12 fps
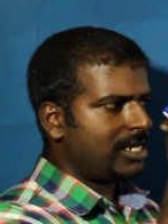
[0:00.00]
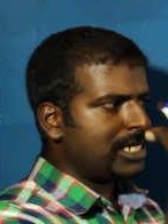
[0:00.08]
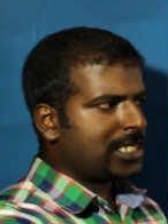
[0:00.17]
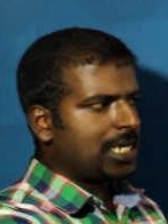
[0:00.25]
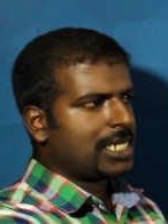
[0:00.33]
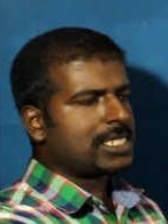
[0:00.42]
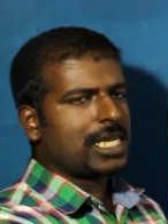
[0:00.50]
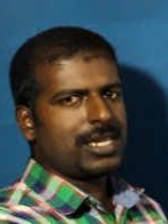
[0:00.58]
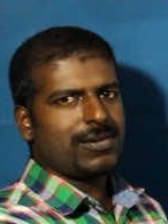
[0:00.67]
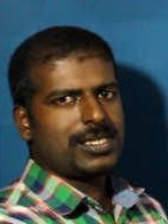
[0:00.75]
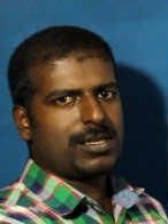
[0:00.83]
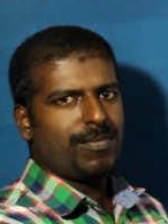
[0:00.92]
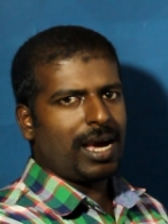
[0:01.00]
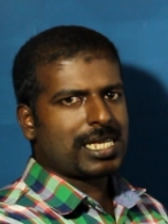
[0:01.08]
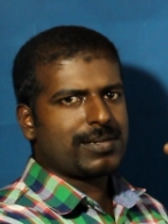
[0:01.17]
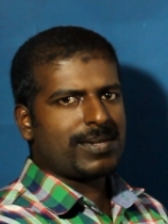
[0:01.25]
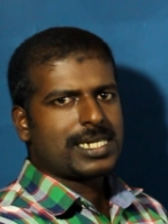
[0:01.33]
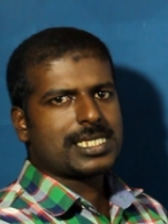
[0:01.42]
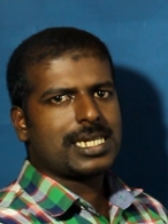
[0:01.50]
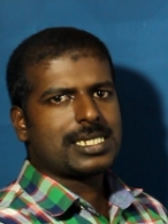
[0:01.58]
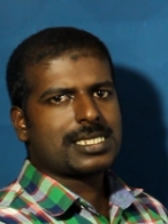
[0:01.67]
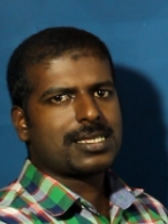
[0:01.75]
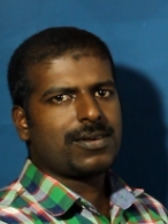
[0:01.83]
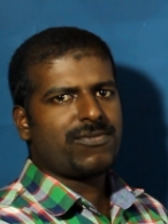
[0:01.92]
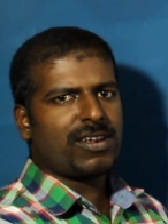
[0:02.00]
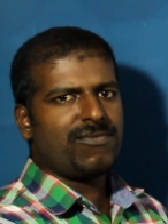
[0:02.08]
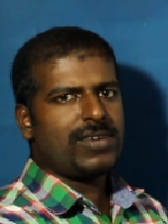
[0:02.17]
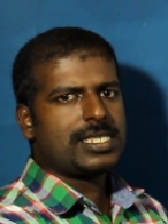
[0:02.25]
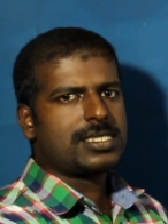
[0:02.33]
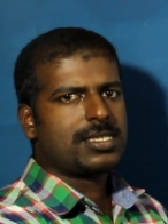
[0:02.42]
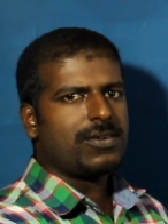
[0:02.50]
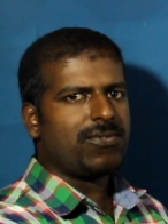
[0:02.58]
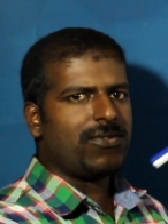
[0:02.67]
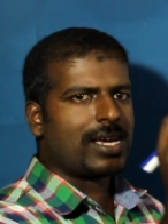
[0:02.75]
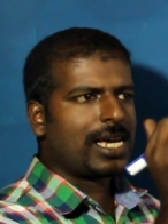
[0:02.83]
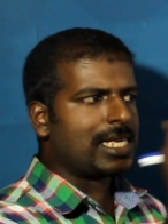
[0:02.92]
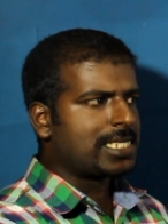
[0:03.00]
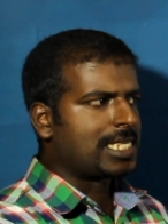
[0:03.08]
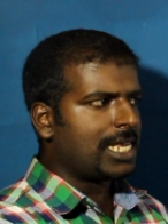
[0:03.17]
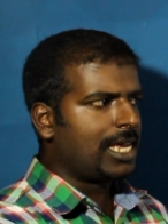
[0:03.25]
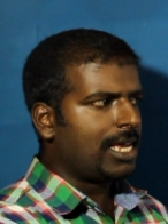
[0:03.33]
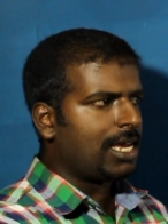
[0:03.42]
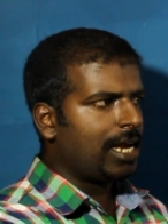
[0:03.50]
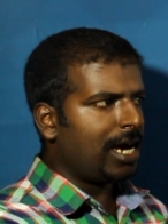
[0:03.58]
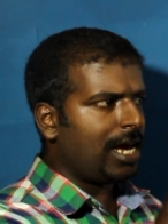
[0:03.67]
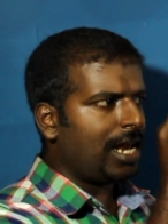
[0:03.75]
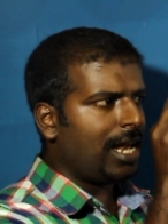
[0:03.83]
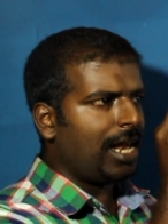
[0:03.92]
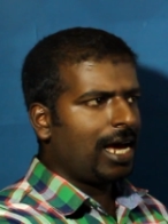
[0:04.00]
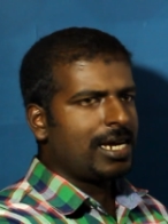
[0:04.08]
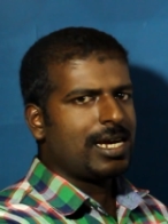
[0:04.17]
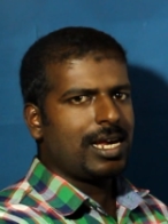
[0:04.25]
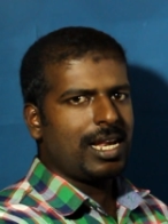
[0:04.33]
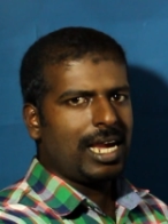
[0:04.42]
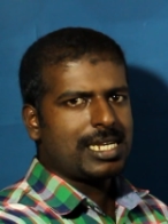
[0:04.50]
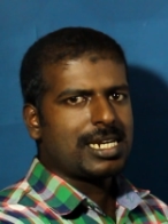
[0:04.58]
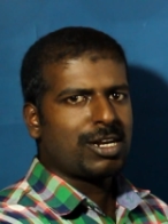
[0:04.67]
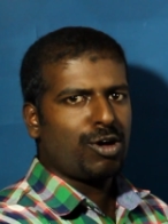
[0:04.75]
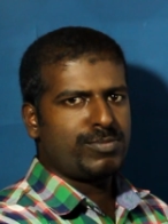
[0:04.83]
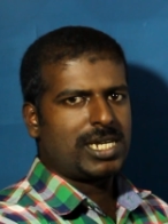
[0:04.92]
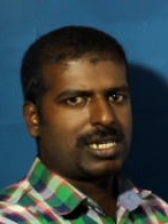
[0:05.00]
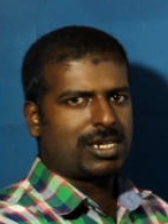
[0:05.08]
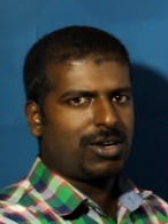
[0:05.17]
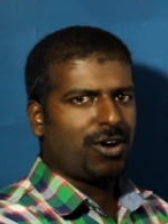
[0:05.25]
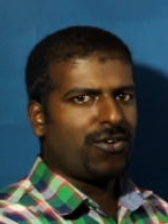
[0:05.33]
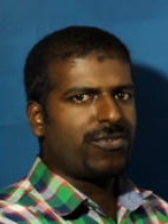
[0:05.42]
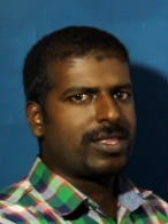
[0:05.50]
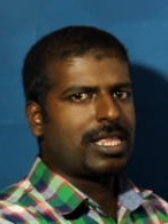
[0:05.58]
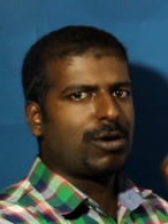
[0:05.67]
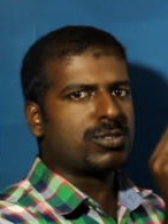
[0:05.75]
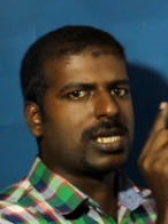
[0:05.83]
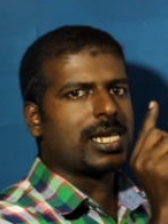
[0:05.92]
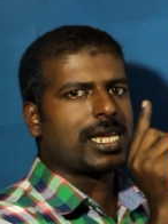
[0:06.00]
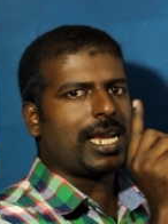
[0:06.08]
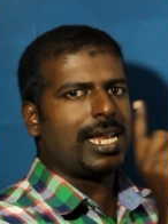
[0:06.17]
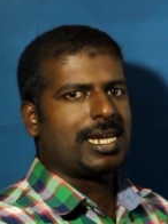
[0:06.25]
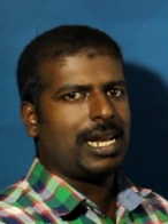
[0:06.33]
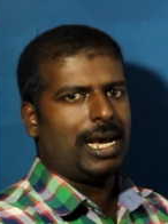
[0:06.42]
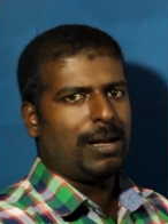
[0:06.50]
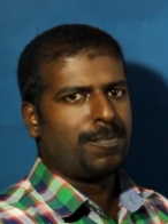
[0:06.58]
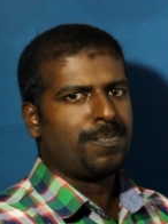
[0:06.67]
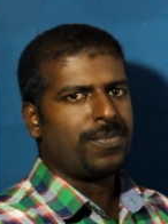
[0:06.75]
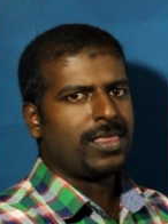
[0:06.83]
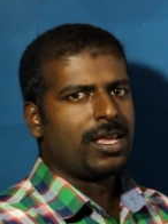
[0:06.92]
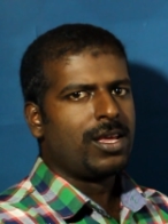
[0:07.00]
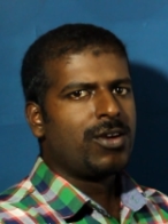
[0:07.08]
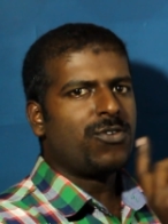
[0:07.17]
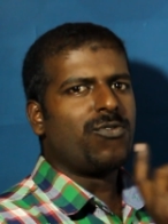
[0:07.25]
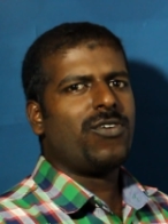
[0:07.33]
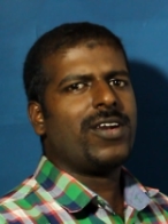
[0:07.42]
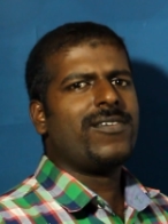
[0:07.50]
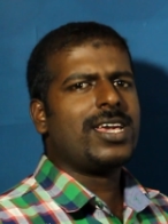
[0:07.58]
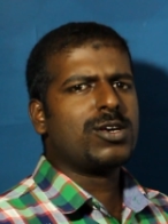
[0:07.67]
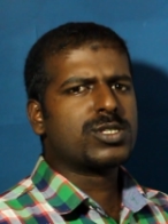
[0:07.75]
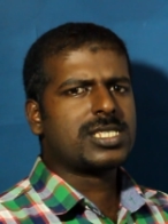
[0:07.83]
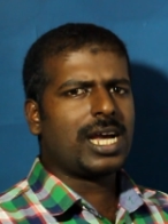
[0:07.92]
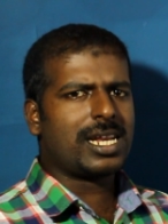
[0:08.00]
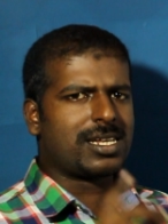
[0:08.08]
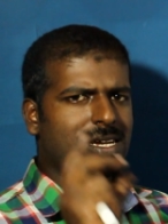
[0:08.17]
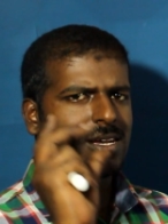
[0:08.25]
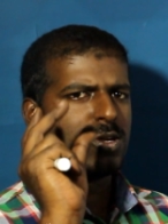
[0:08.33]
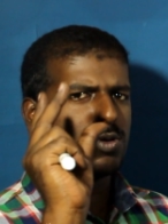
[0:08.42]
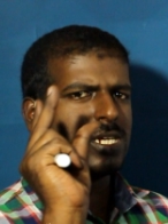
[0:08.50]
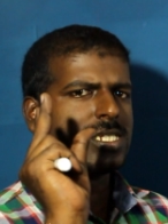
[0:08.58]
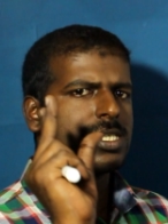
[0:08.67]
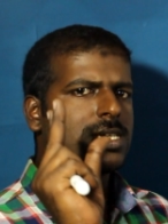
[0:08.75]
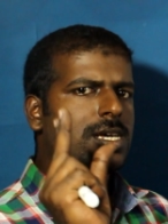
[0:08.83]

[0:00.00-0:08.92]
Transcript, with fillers: distance at which maximum distance from which we can see a, light, a lighted object of 1000 candela why we use that unit